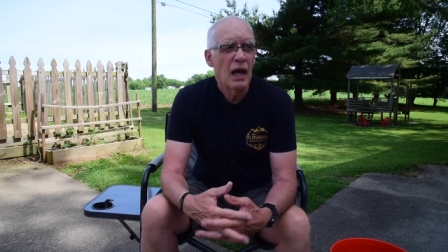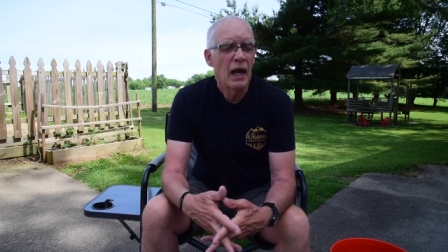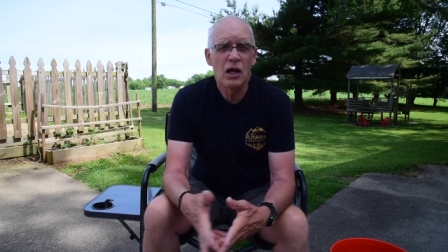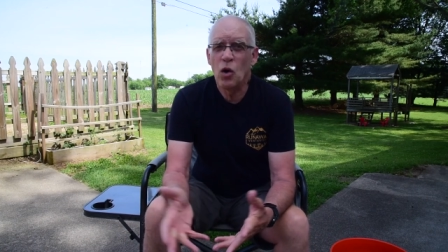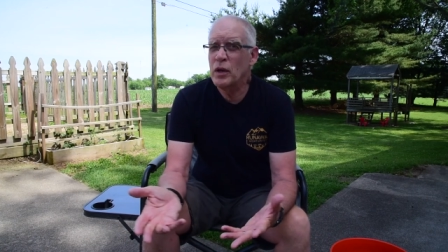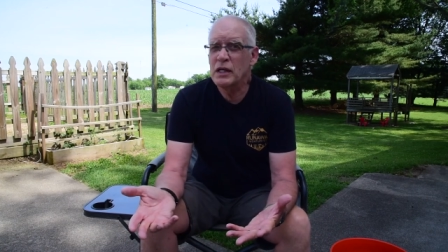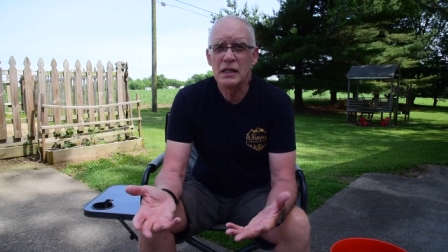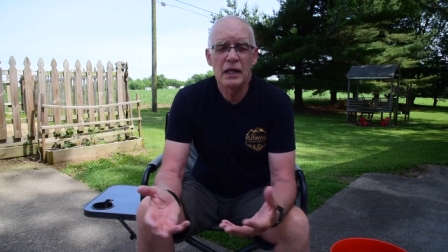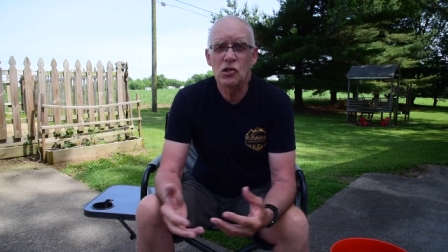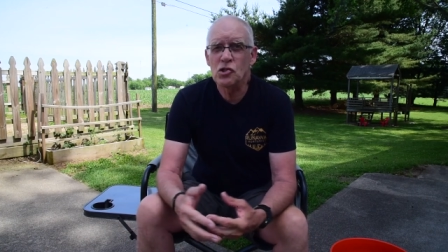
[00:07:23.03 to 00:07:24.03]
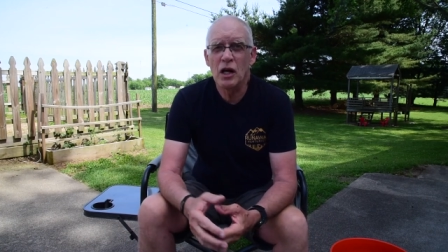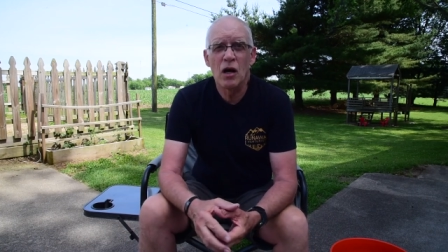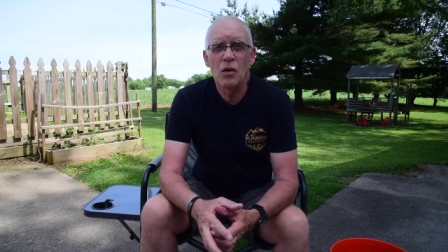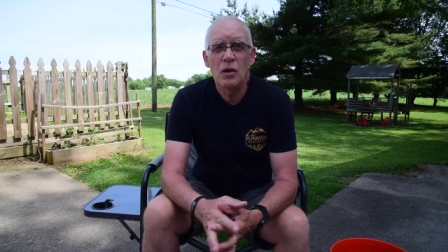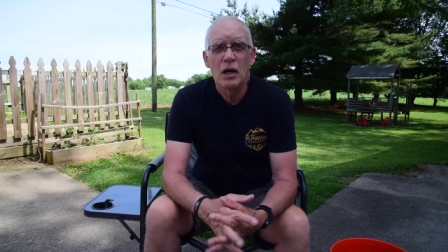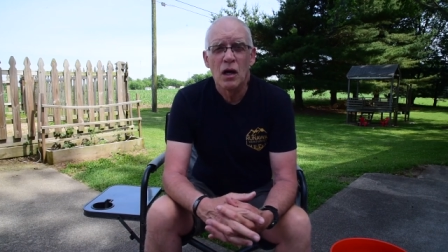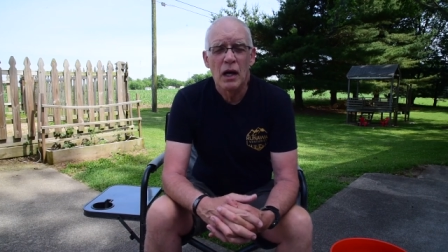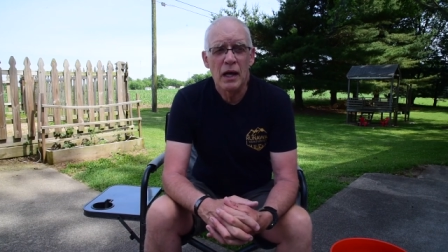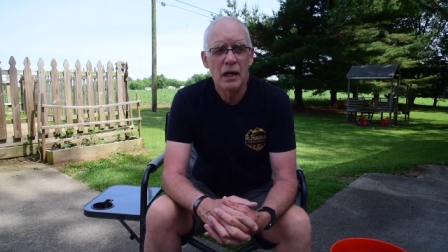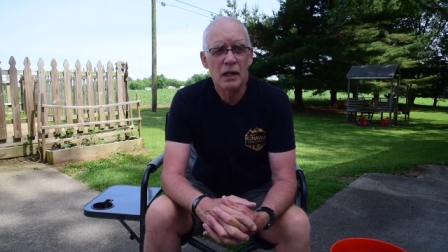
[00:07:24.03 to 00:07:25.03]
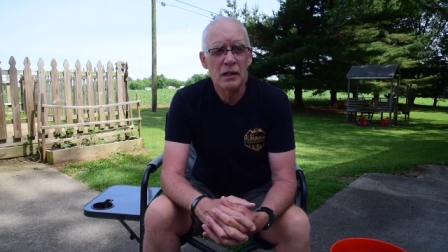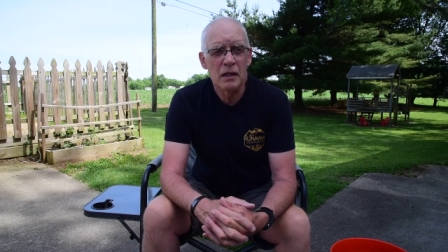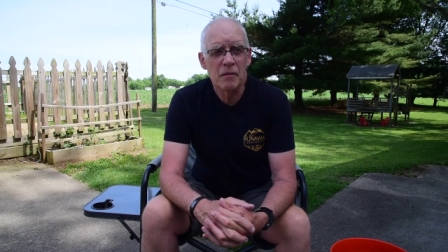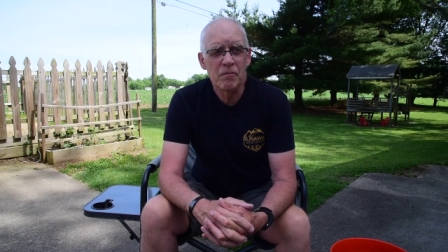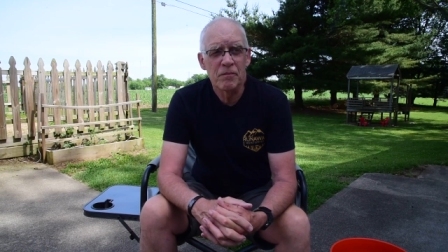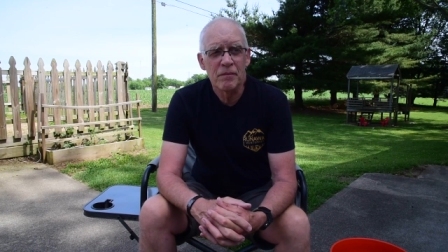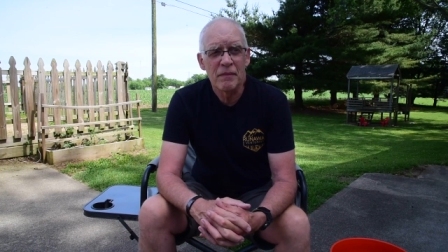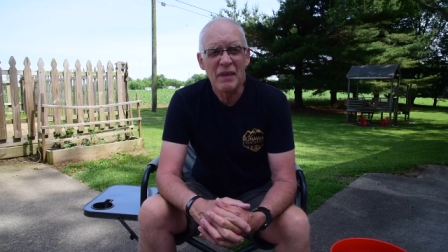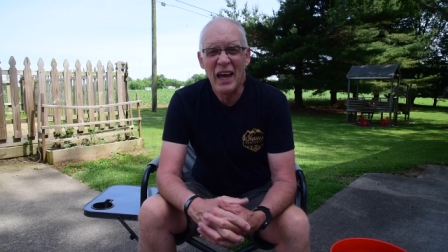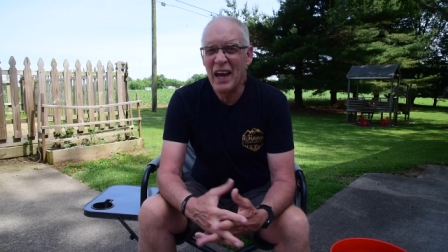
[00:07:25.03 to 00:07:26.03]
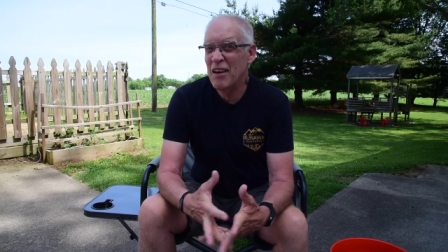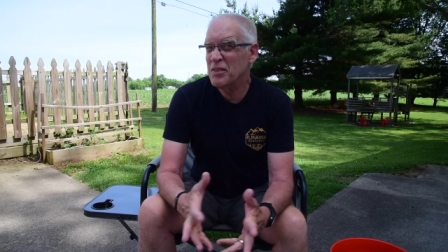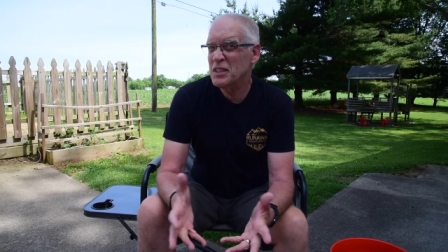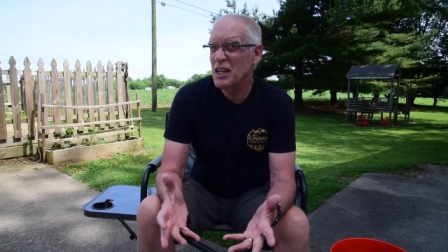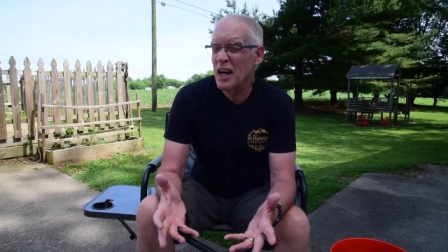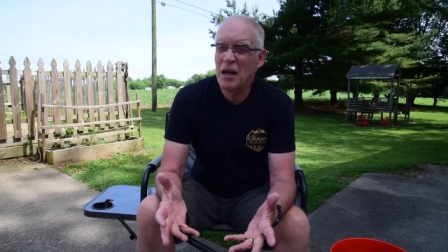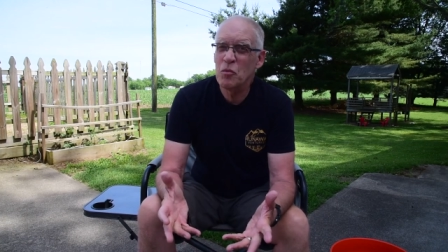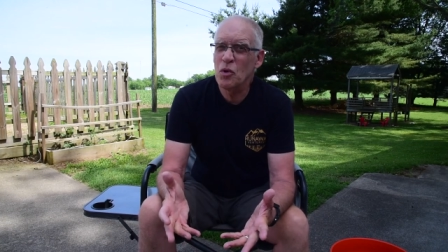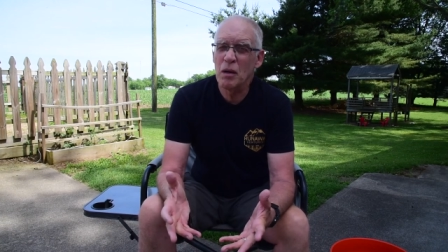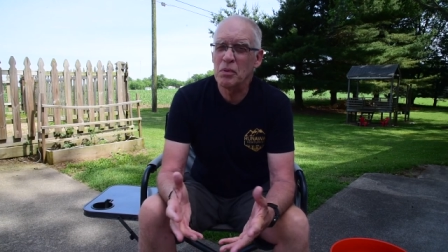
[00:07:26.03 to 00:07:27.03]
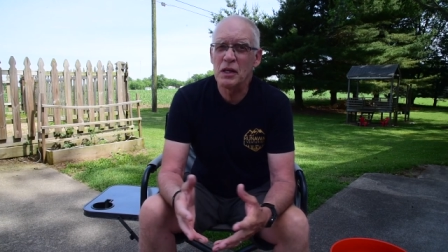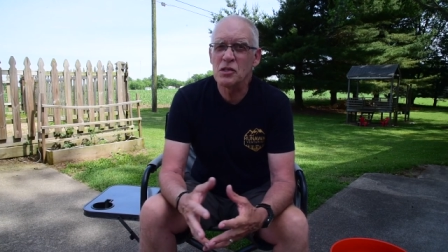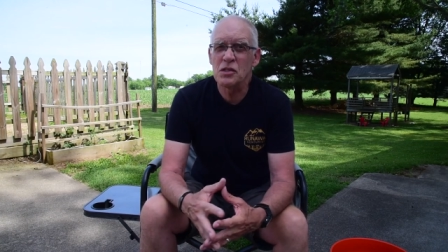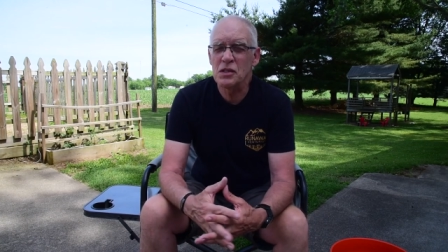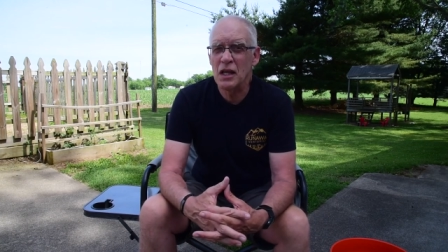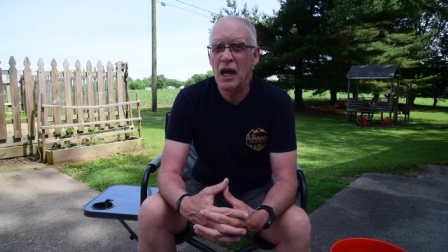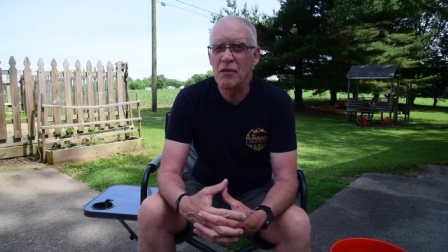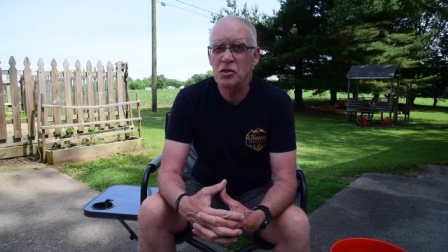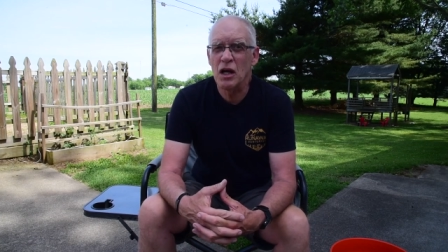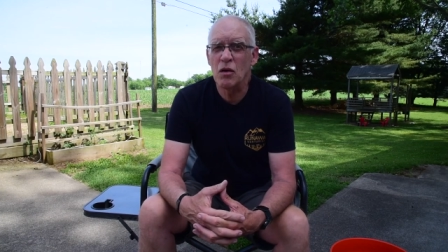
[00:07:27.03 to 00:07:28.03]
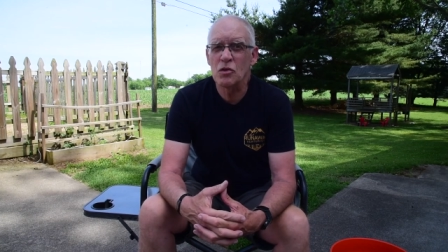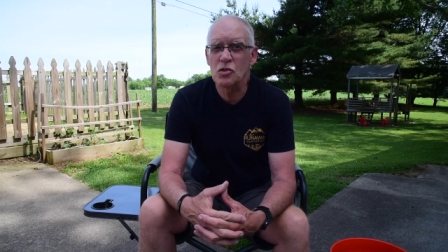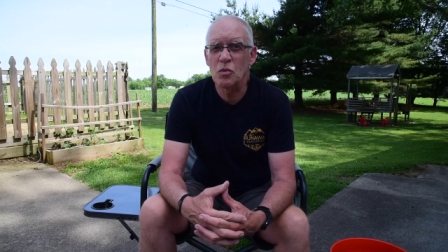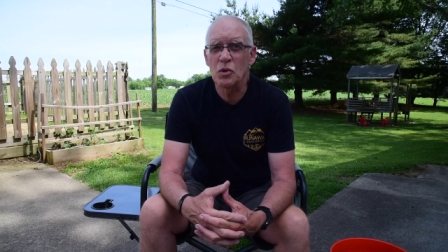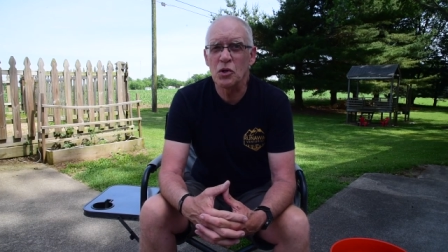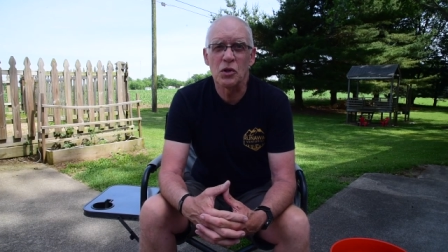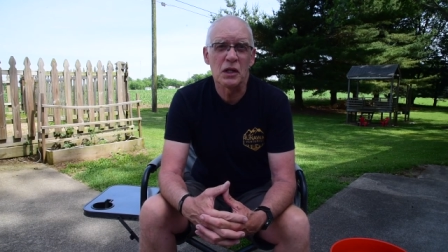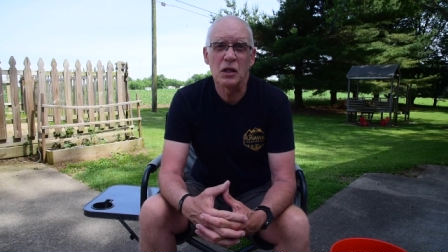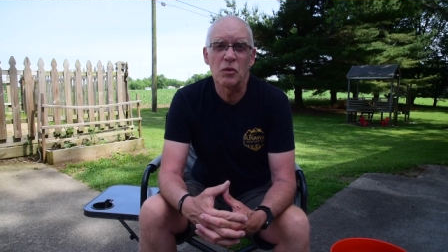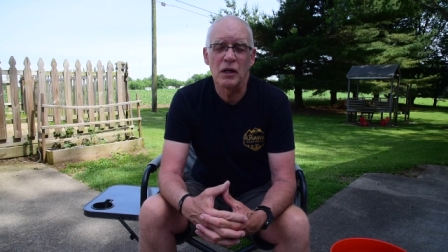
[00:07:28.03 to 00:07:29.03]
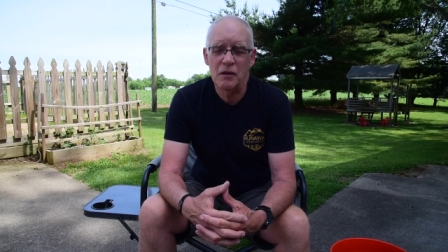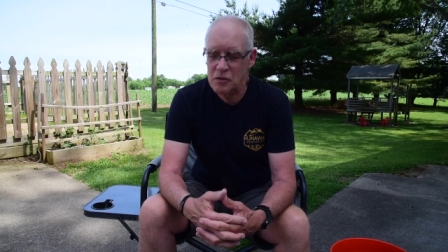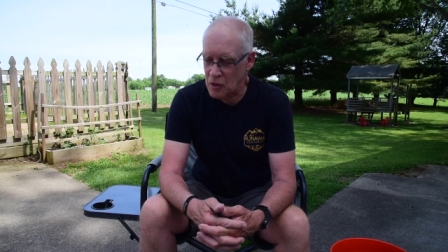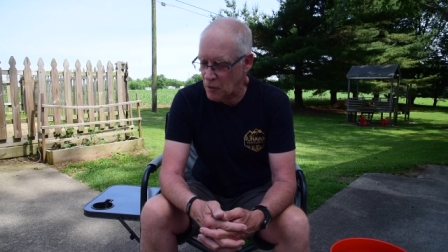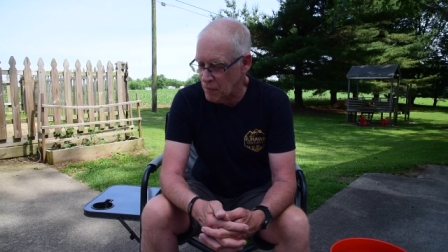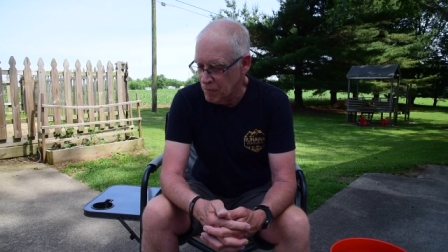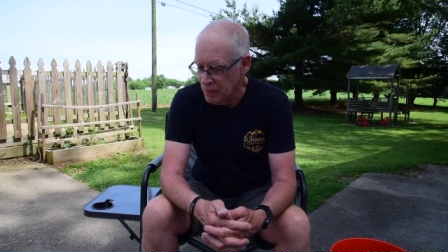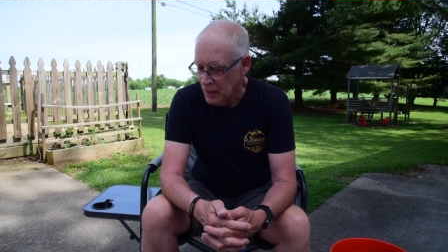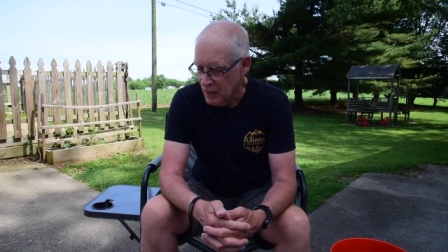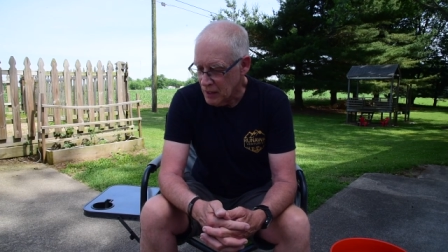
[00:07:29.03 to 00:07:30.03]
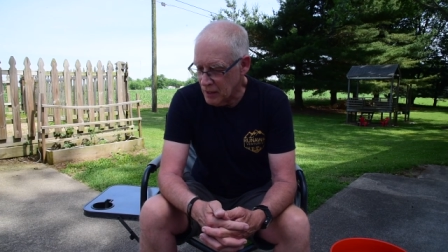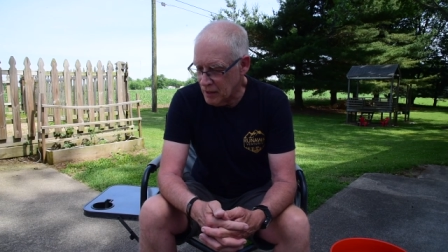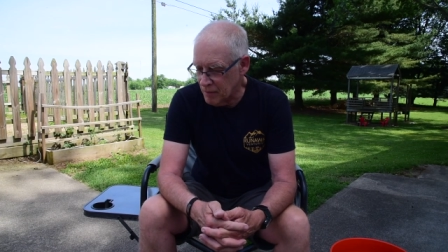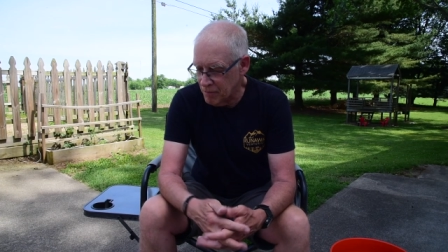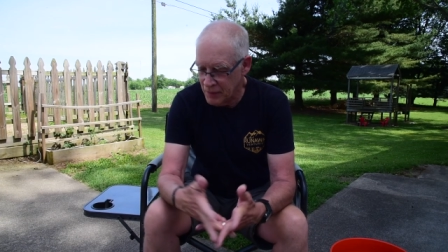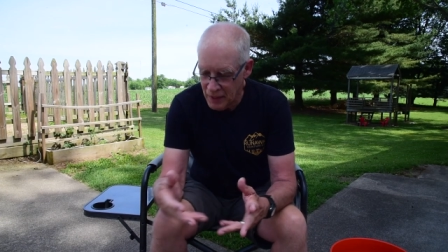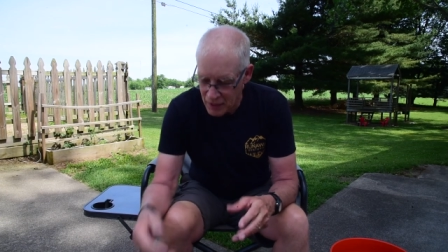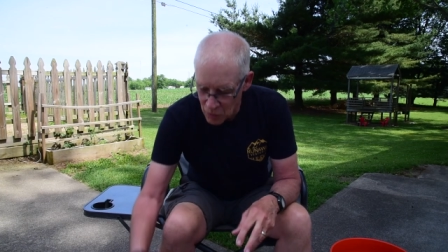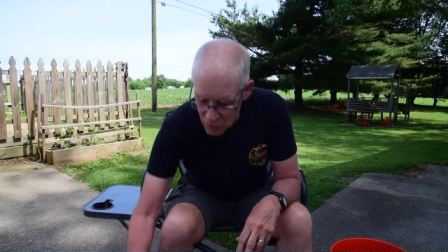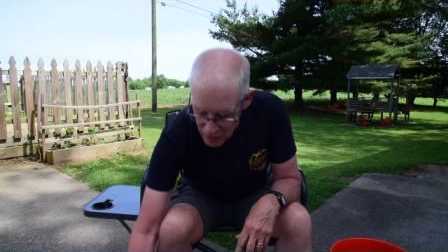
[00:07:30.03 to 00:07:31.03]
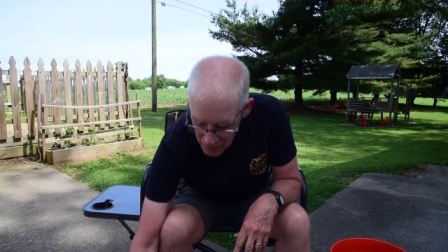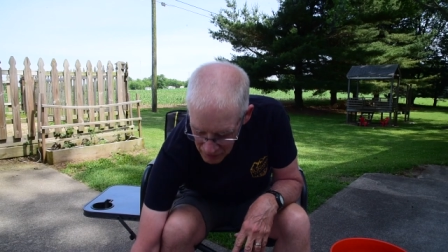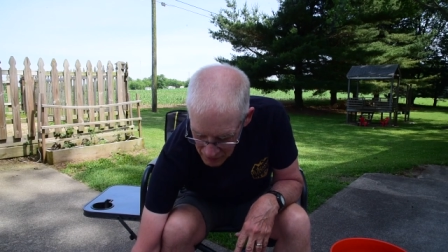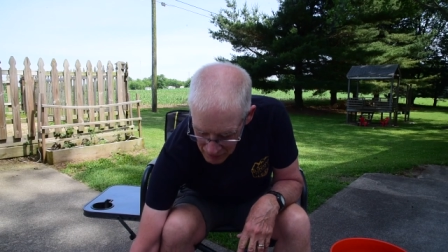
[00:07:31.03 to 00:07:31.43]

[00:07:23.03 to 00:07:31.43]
and go in and take a shower. And um, half the time we're at places that have showers, so we're good anyway. So um, we